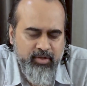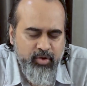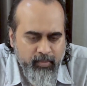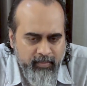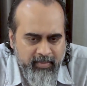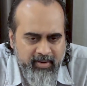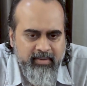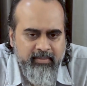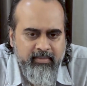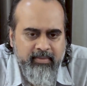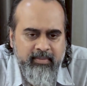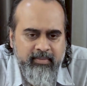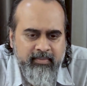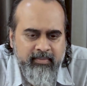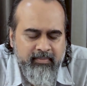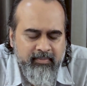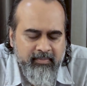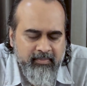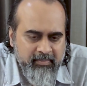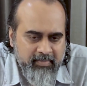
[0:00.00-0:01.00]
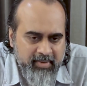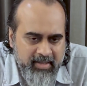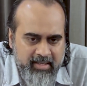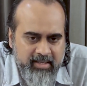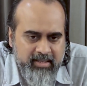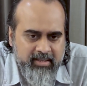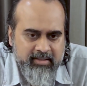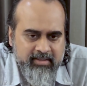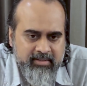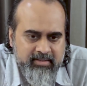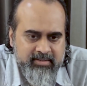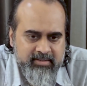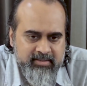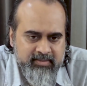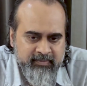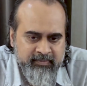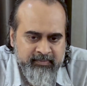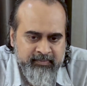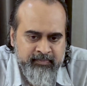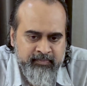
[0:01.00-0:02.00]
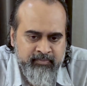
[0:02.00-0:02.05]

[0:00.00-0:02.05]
Human beings